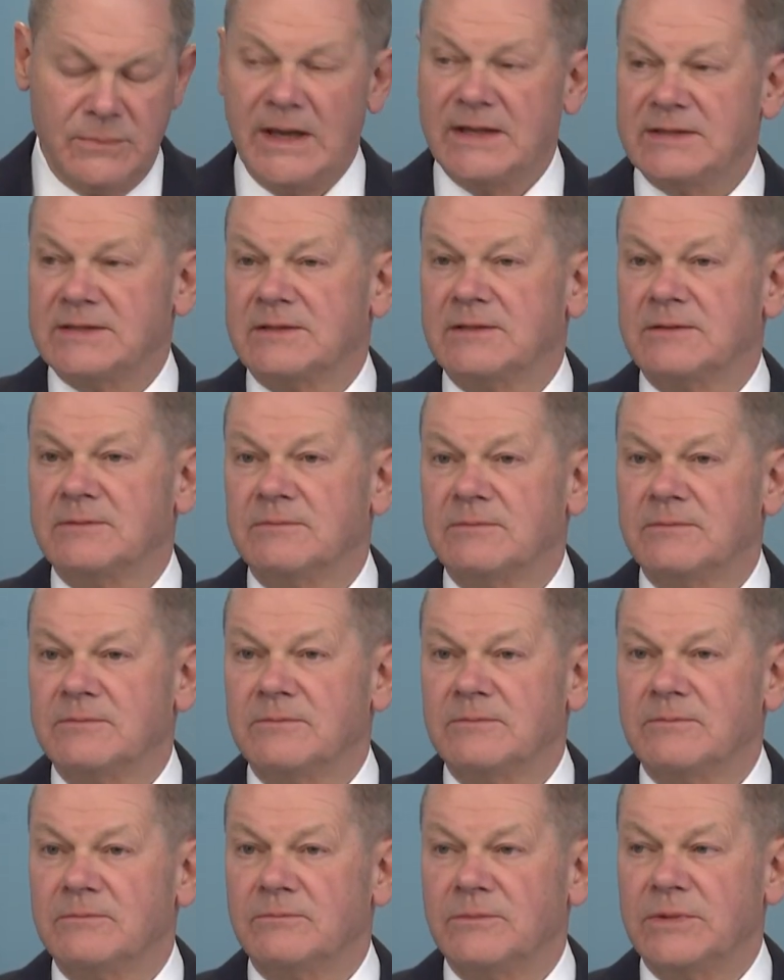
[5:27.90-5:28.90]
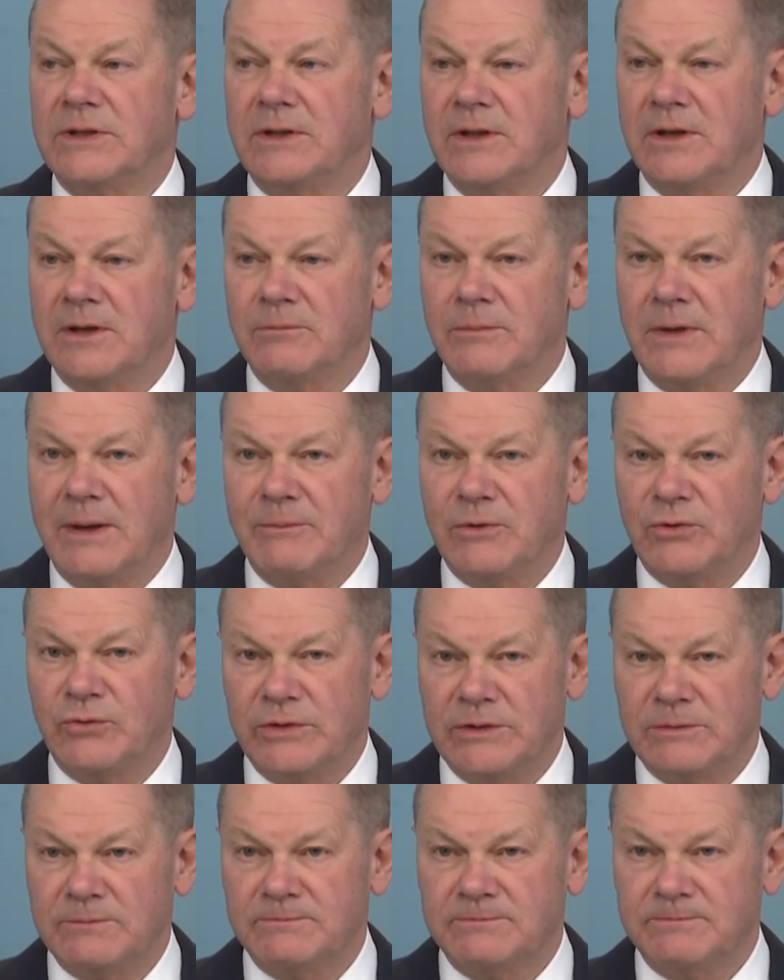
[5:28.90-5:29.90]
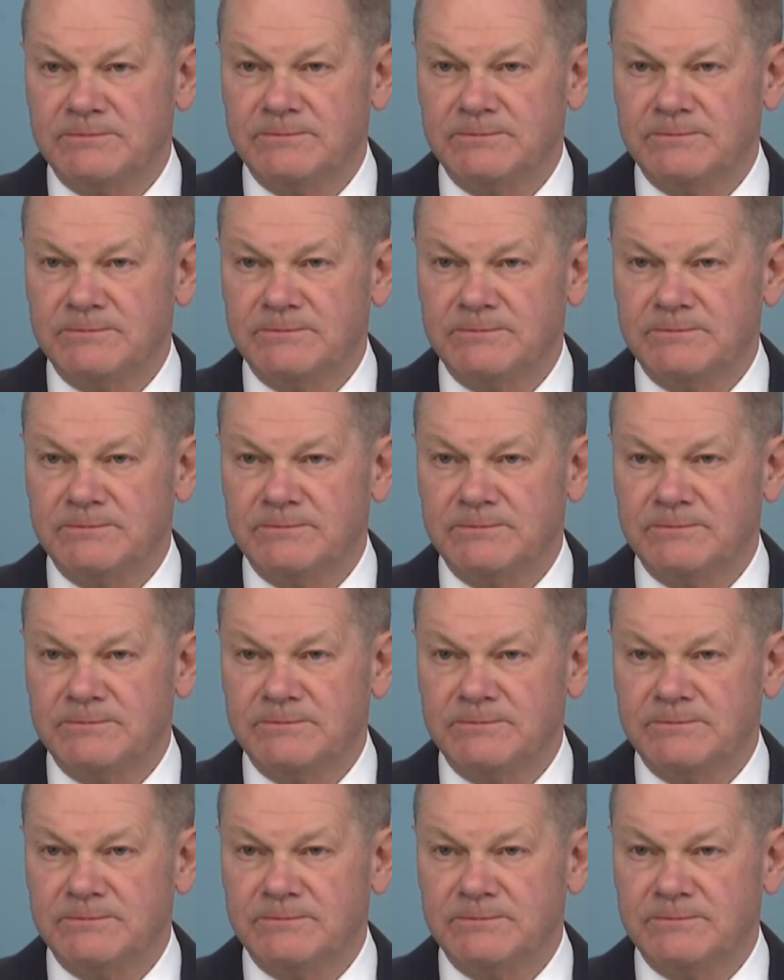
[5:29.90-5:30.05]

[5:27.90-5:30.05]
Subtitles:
Blessed be their memory.